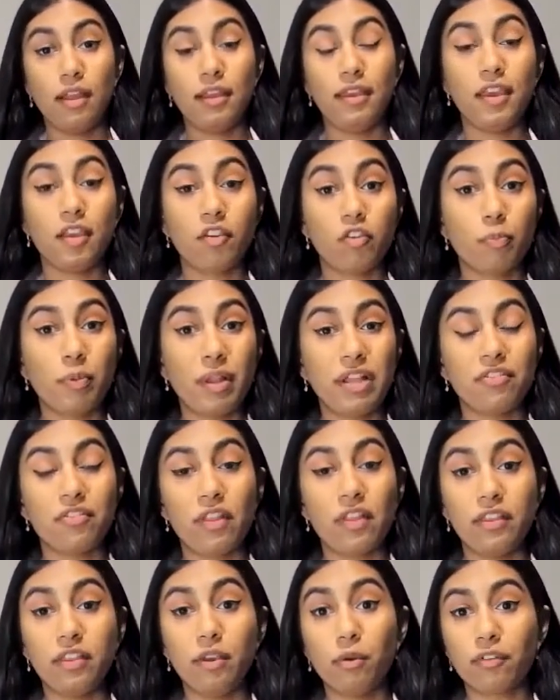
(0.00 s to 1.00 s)
He explains
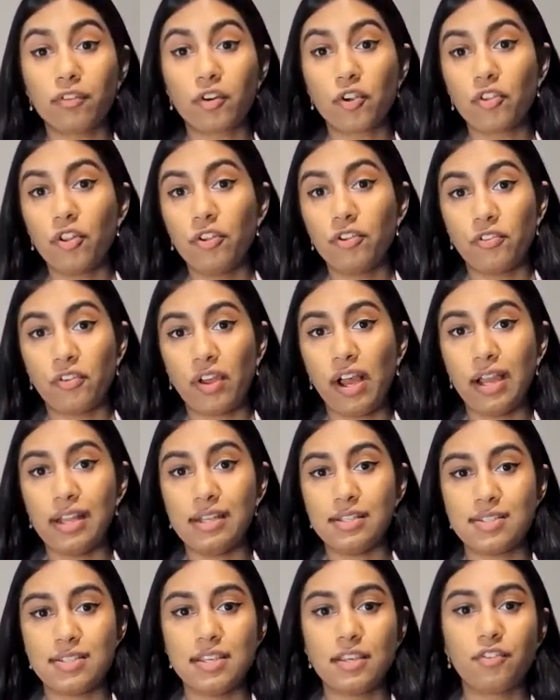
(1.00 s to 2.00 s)
that universal
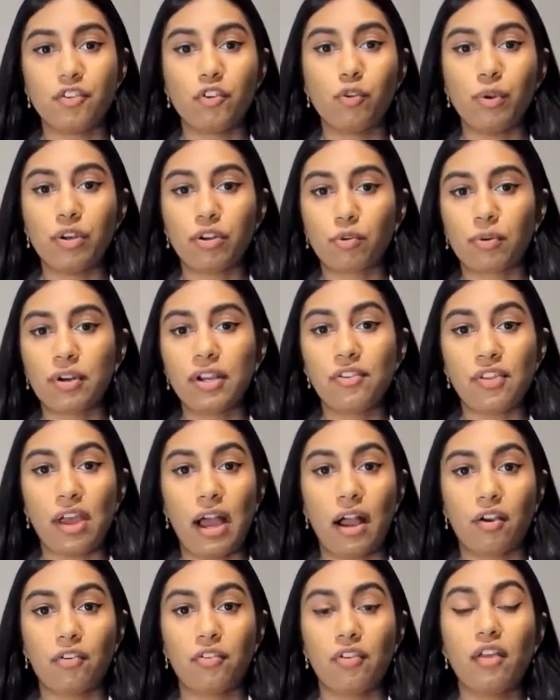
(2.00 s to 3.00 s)
design seeks to increase
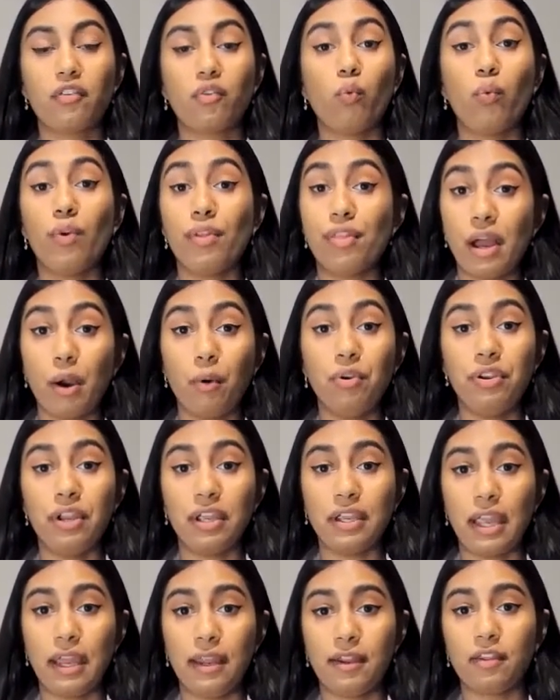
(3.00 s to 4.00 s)
access without
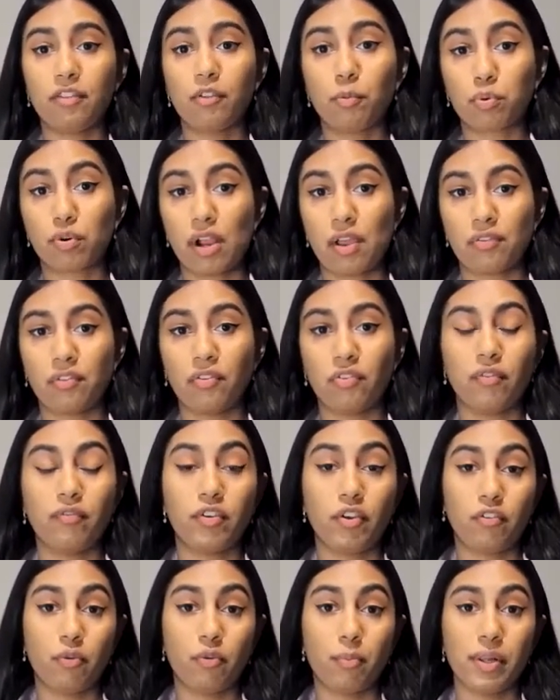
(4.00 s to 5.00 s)
negating the presence of
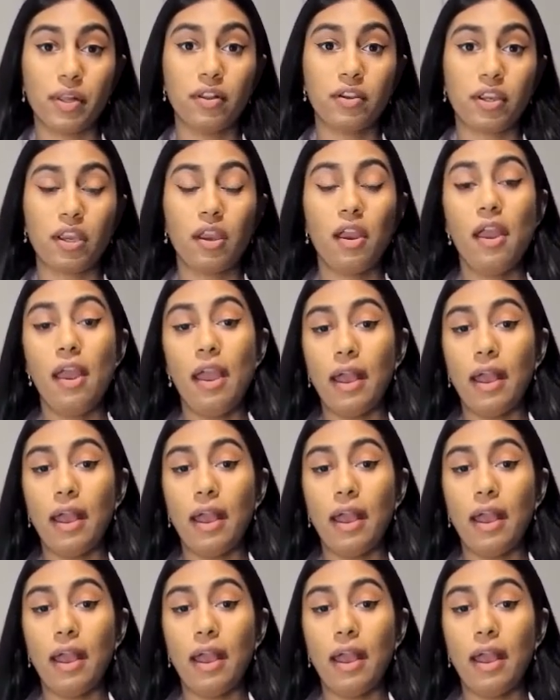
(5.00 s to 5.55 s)
disability,